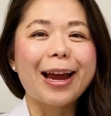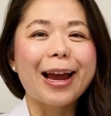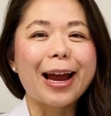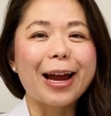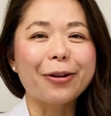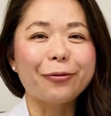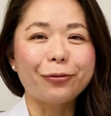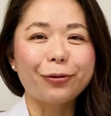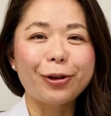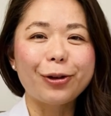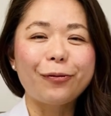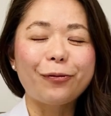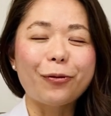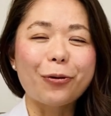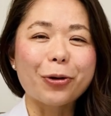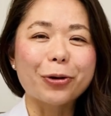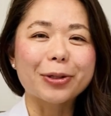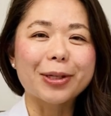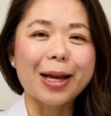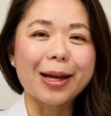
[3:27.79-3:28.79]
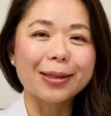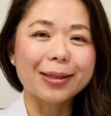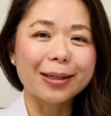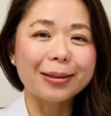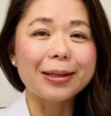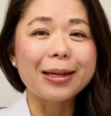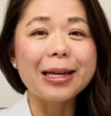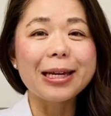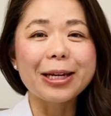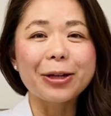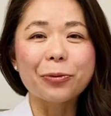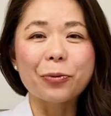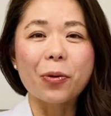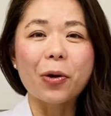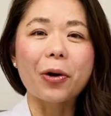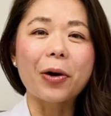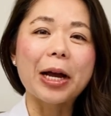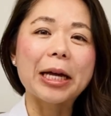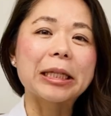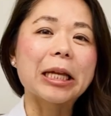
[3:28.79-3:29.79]
every force has an
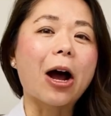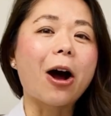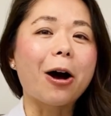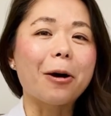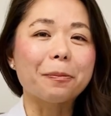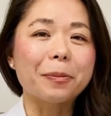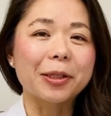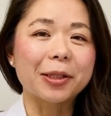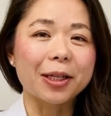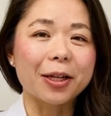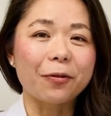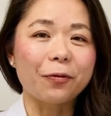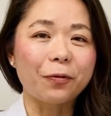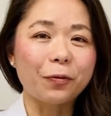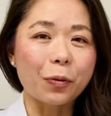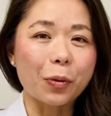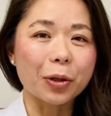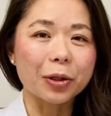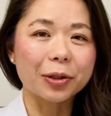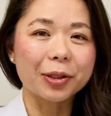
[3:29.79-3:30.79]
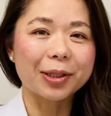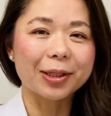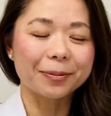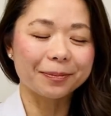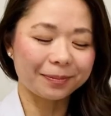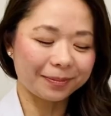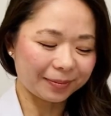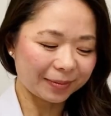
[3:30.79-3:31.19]
equal and opposite force.